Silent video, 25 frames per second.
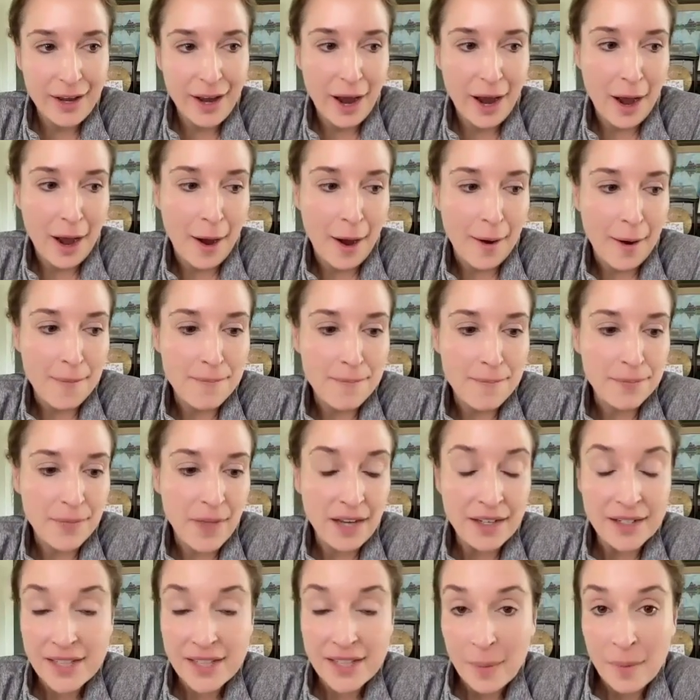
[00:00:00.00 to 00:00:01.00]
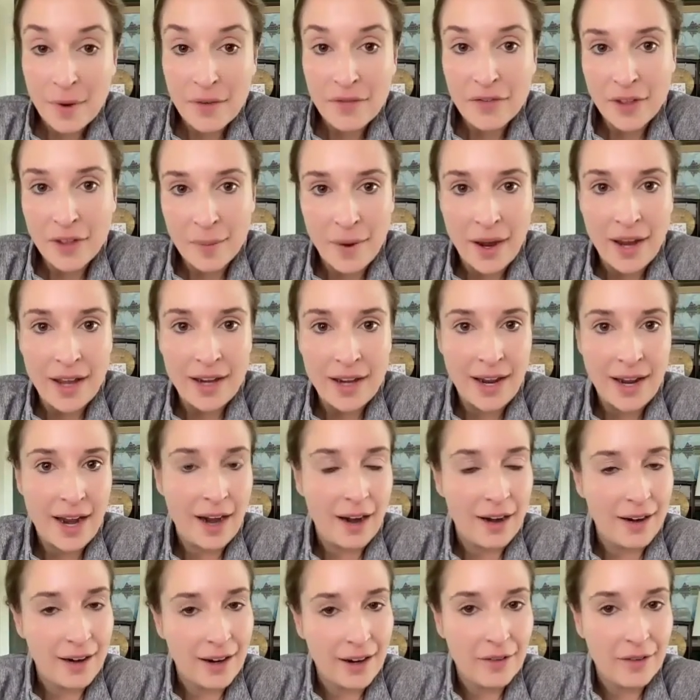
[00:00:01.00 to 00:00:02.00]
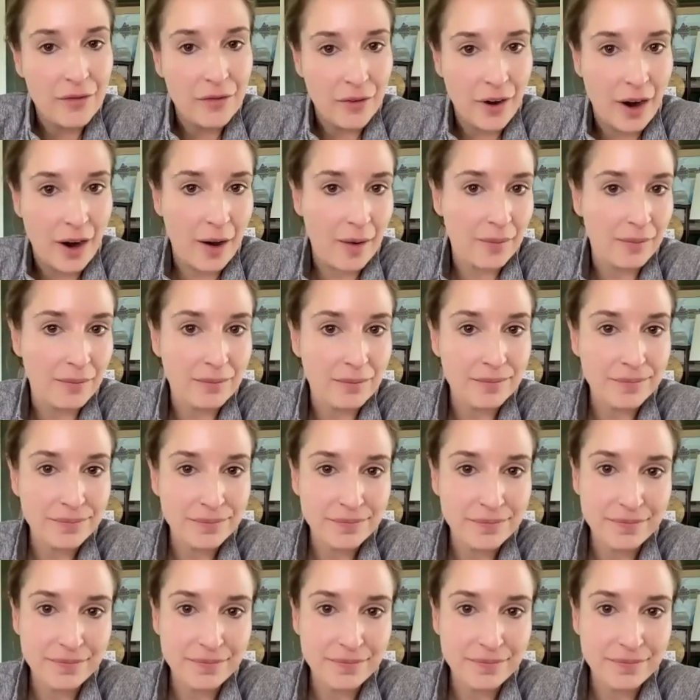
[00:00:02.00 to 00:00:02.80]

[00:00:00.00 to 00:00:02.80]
and some of them I inherited from